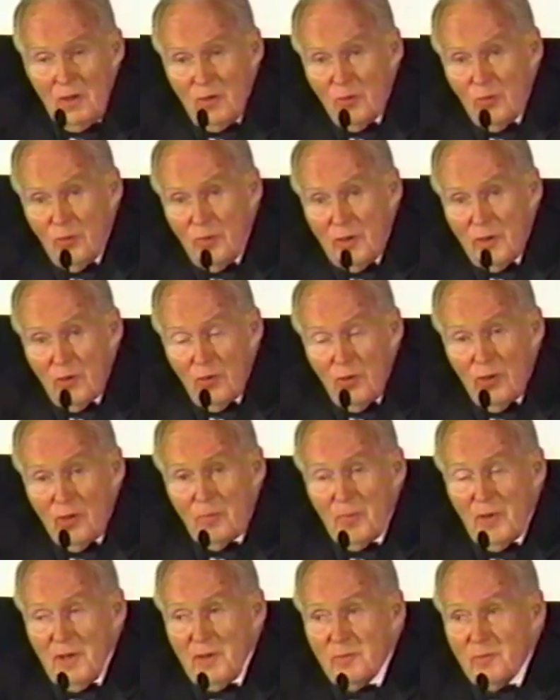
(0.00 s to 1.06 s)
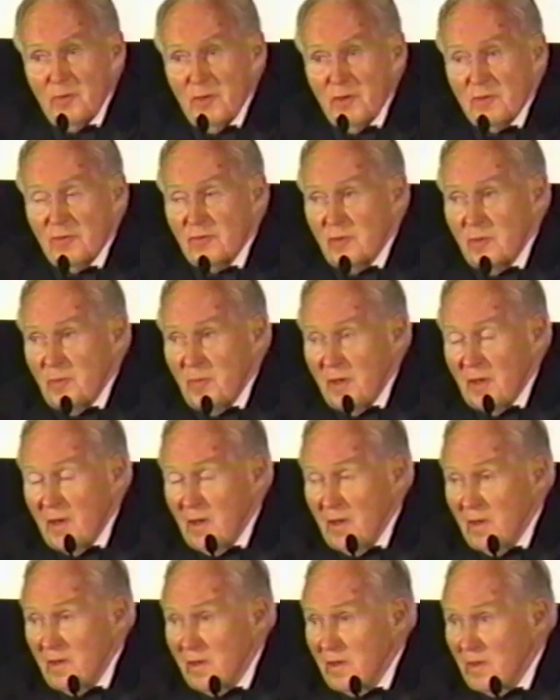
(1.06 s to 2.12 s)
who we call patriots to
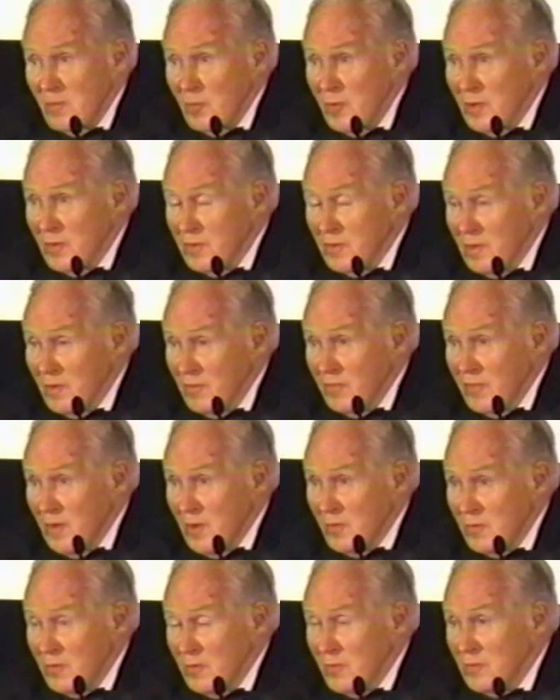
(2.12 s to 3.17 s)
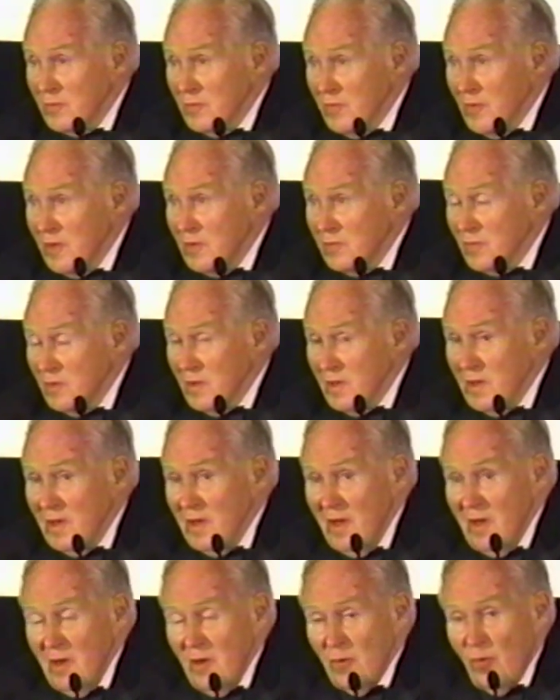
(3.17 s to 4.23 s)
begin with and founders eventually,
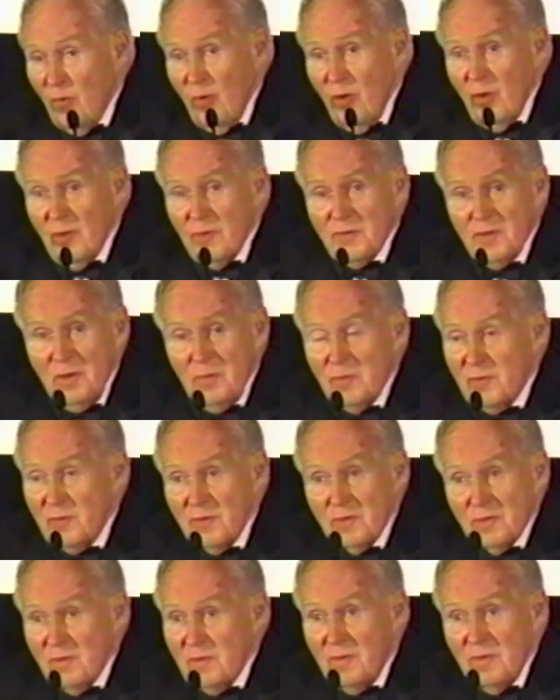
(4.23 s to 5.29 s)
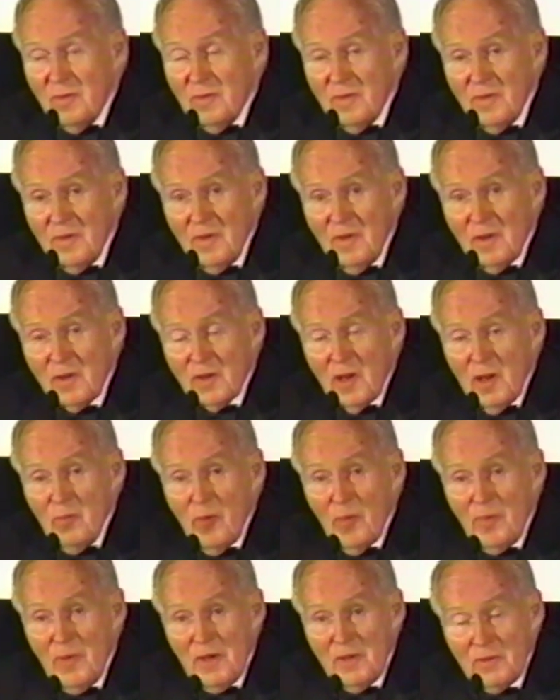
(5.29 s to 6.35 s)
who all seemed to just come
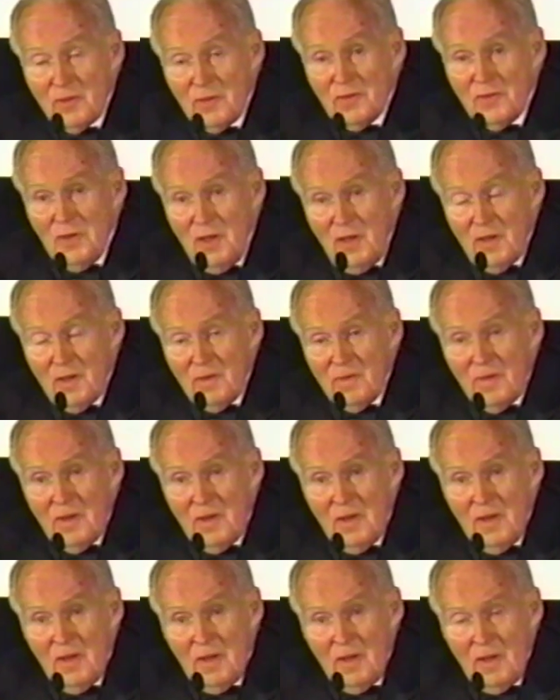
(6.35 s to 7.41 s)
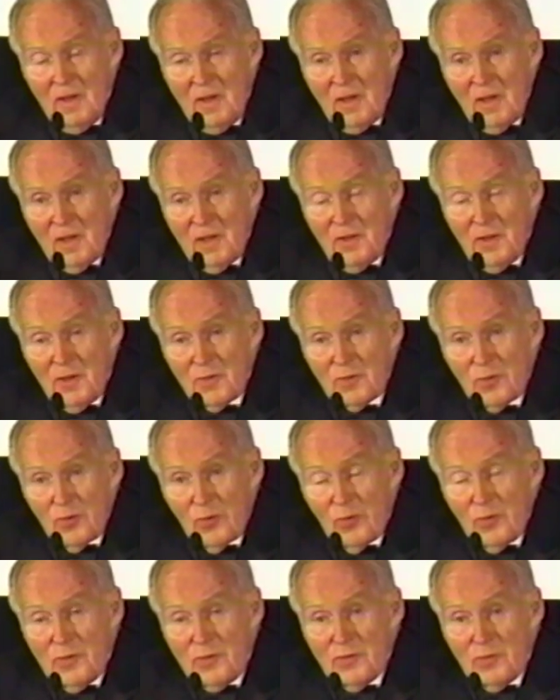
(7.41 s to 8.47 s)
upon the scene, and they had
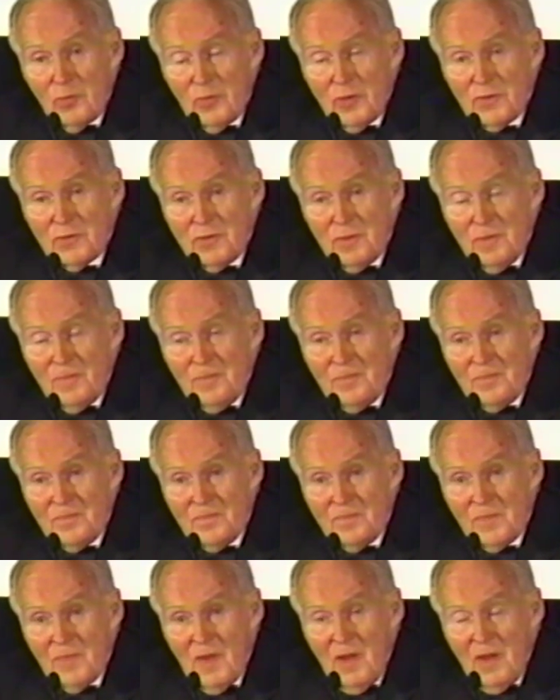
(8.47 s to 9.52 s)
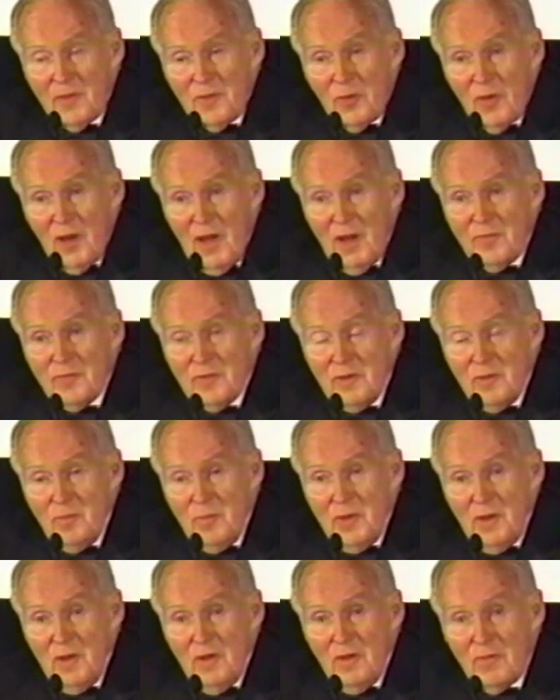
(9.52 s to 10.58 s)
courage and wisdom. There have to
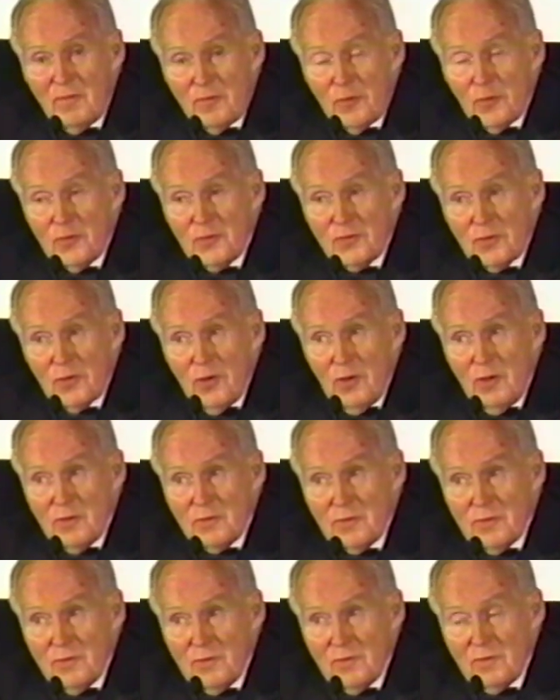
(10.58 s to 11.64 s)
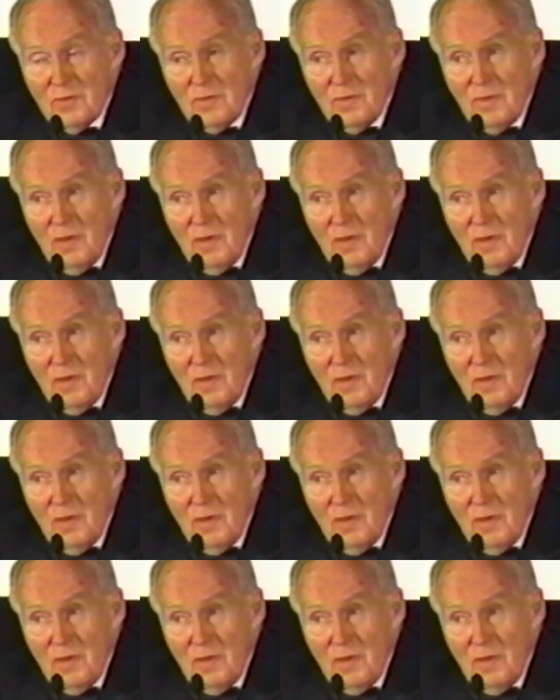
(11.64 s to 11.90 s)
be first causes.